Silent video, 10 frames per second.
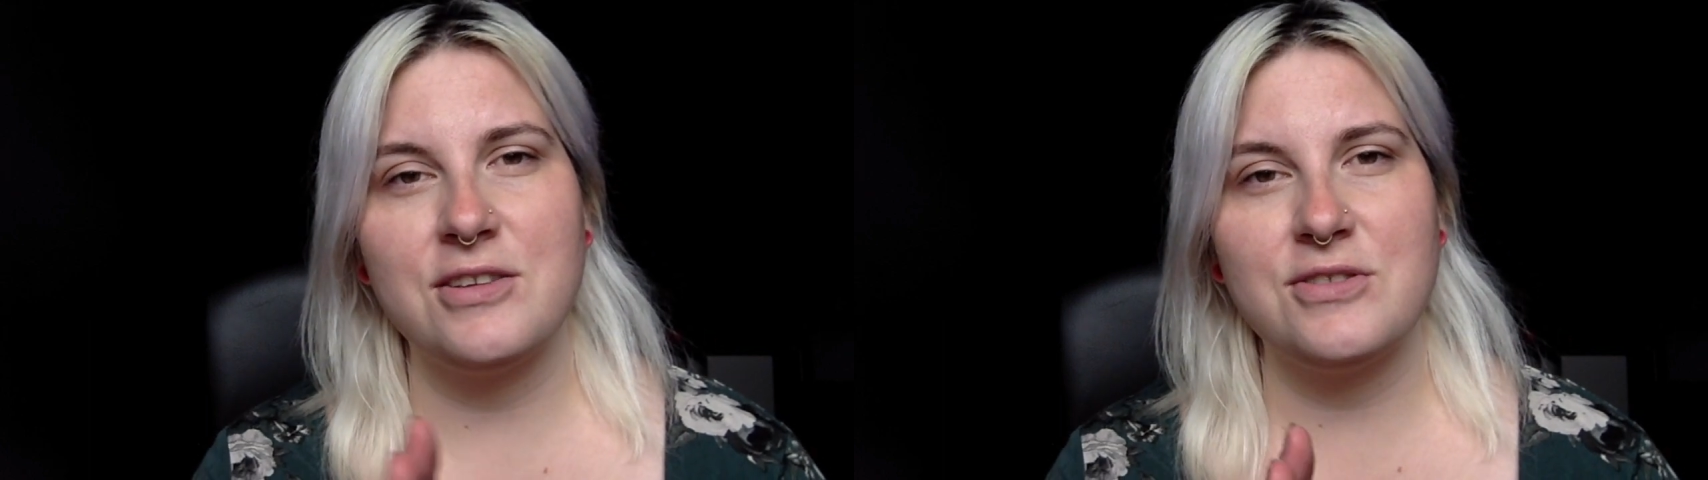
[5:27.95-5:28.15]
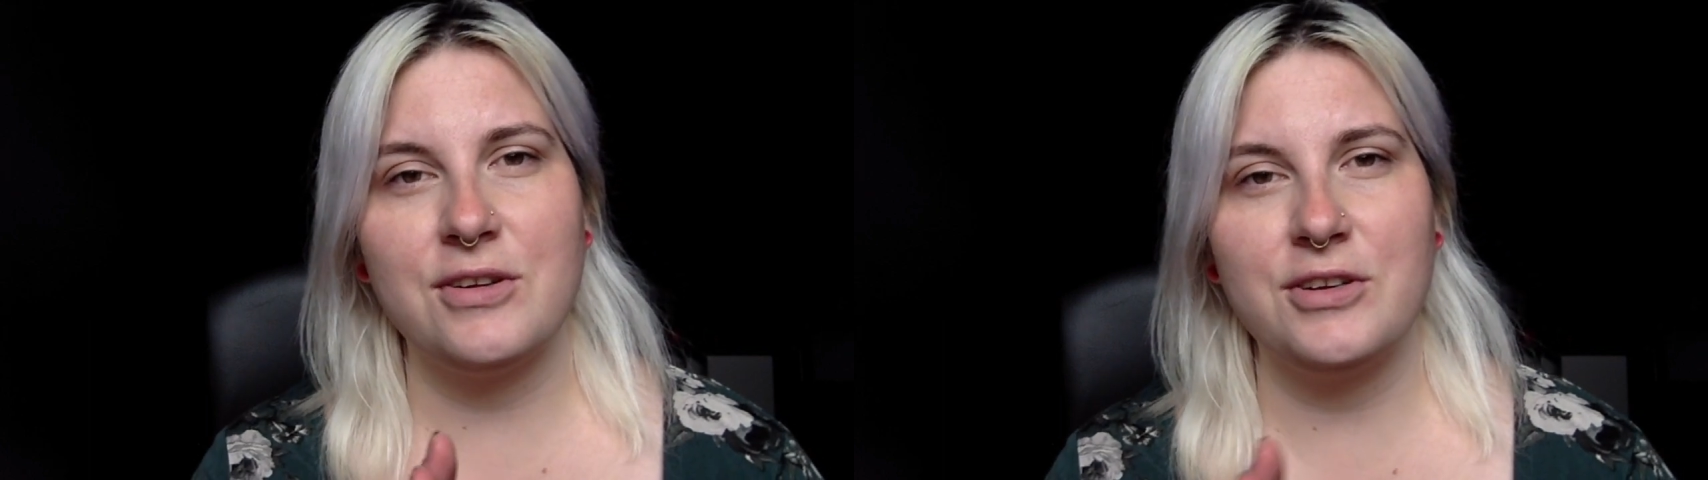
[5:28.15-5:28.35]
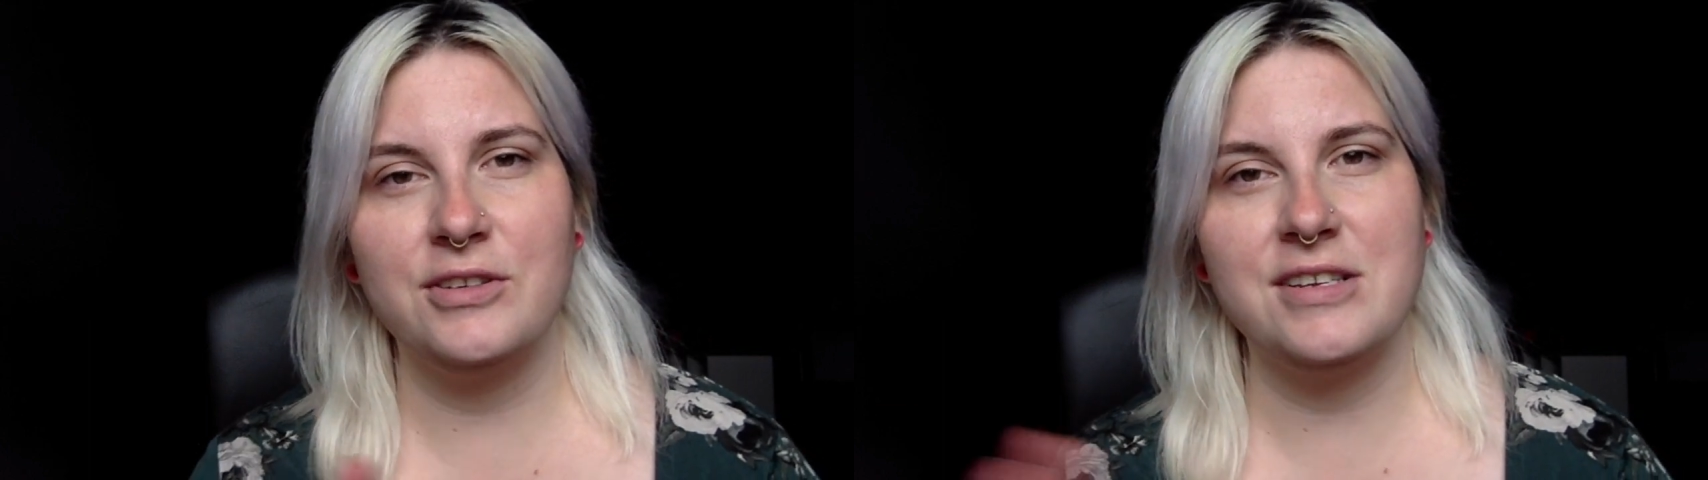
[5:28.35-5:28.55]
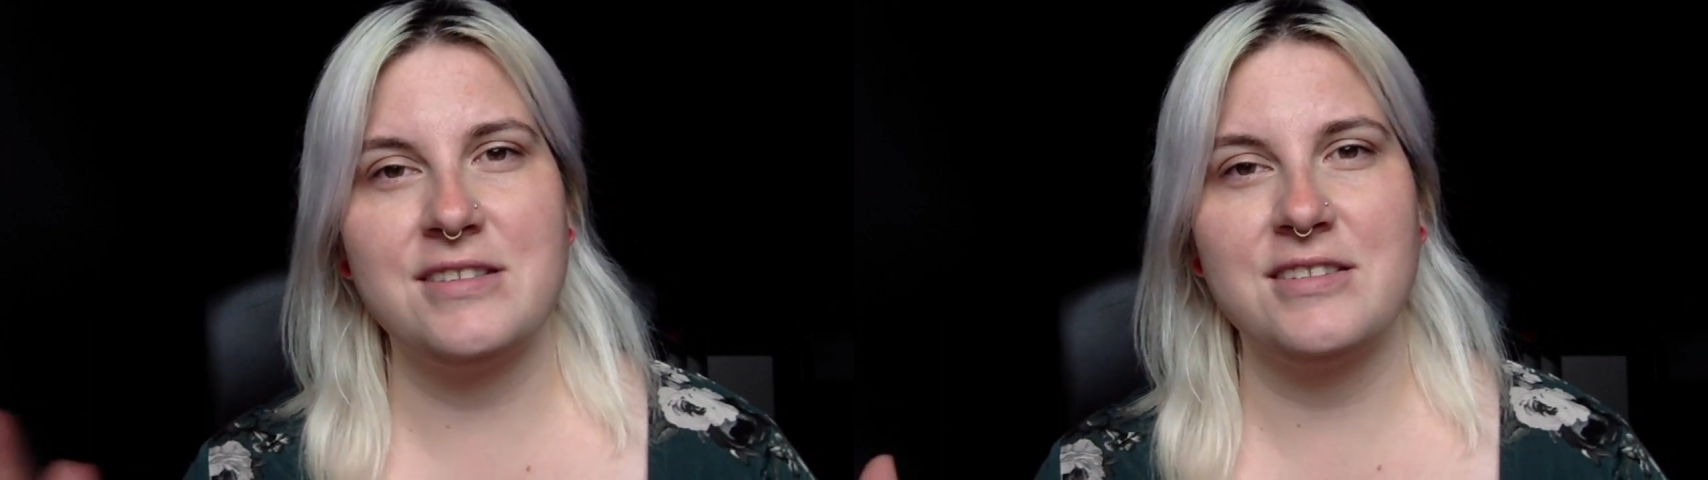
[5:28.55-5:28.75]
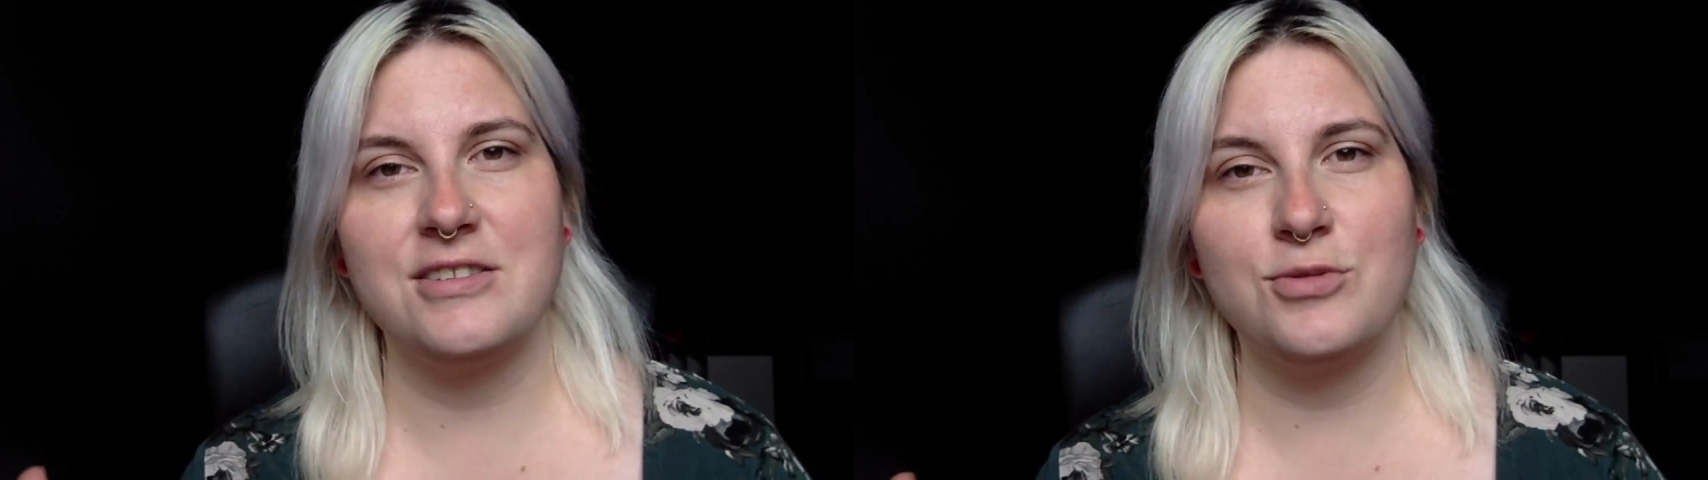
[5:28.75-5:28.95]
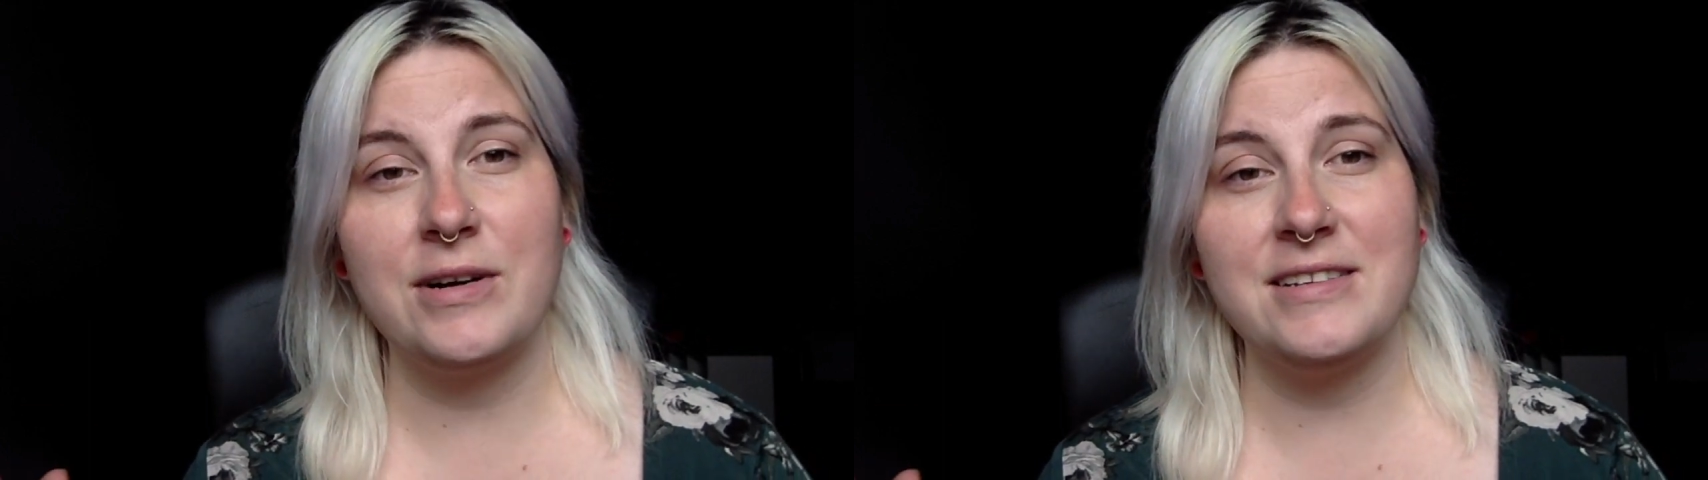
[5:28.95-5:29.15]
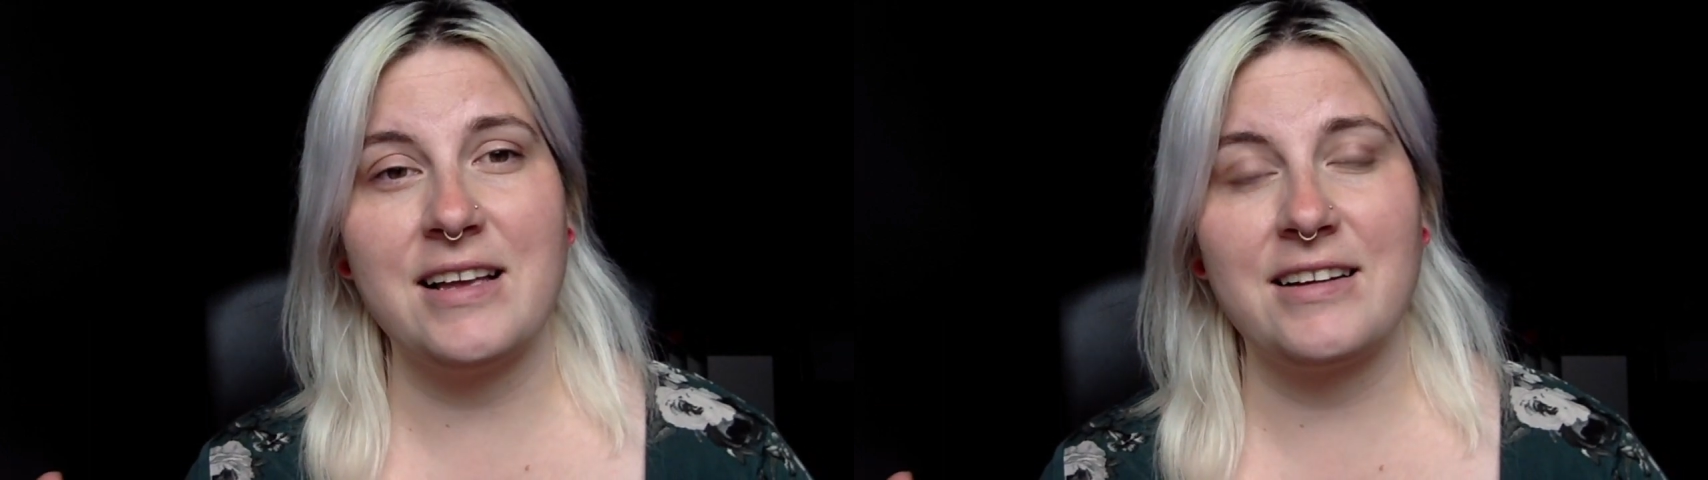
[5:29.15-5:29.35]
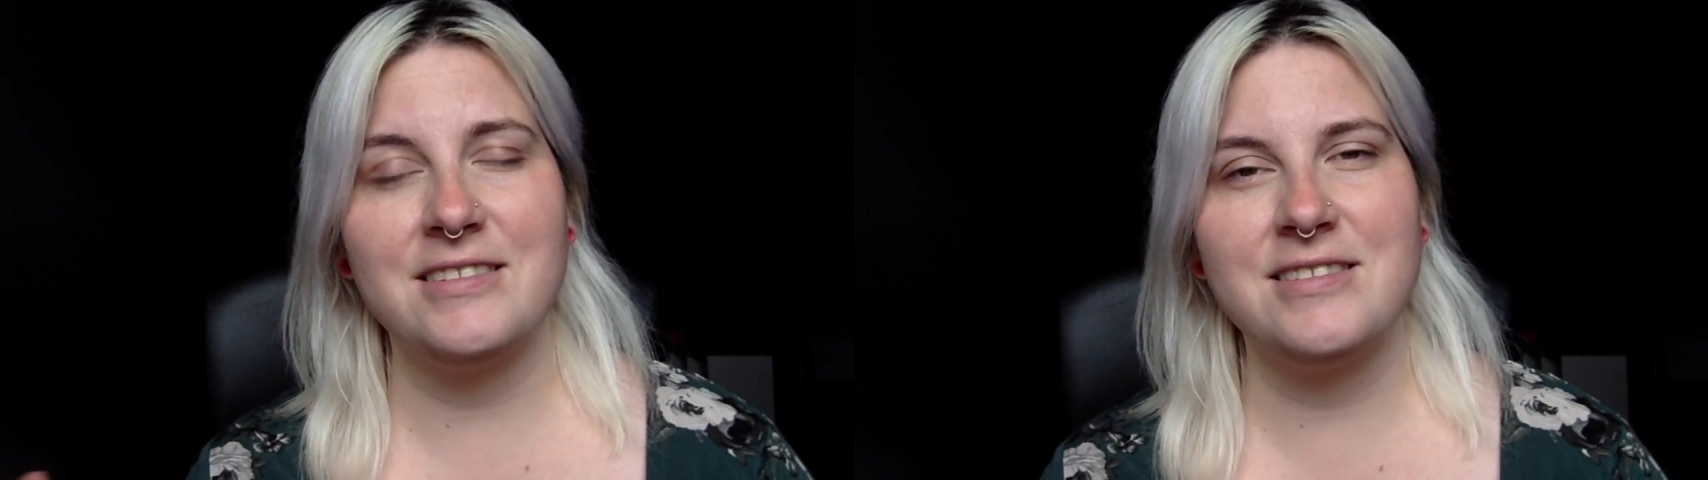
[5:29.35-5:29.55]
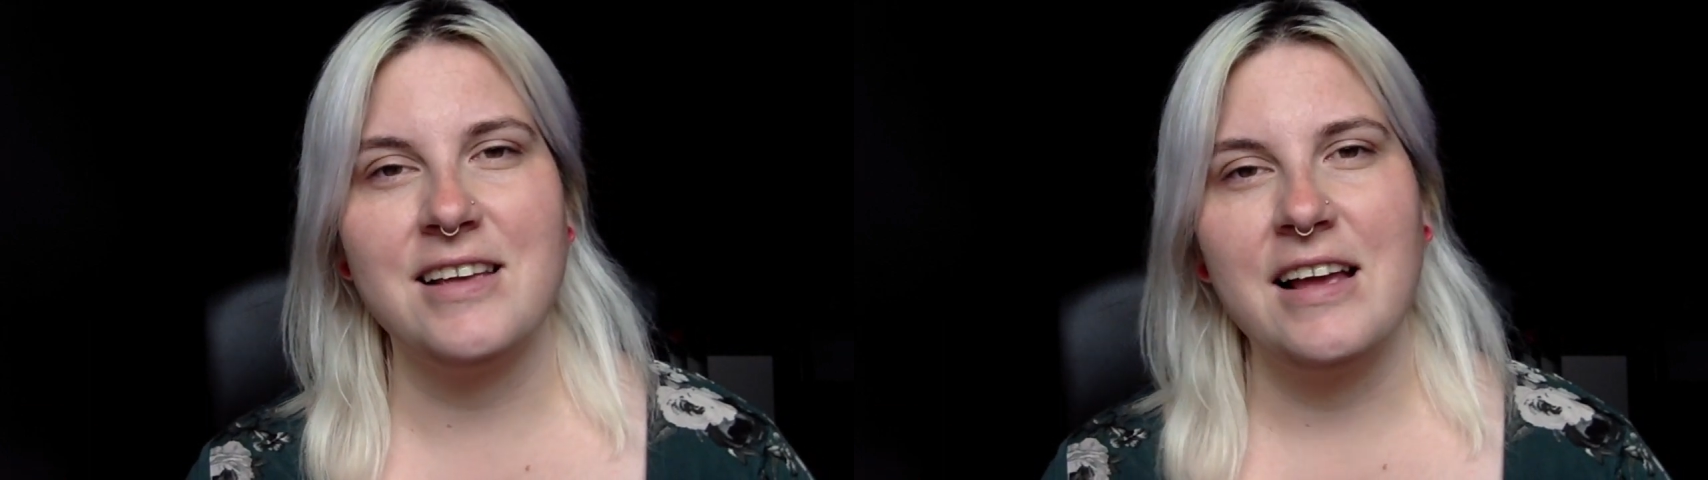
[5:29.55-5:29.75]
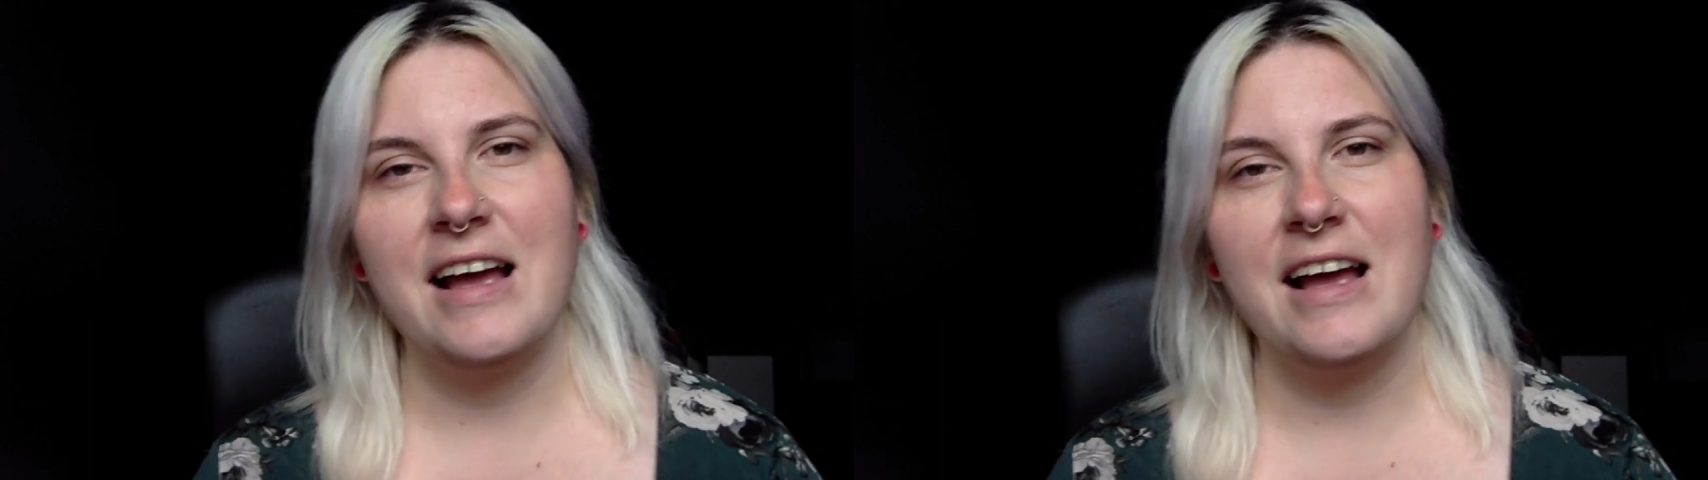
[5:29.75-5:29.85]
So then you'll listen to the 20 seconds,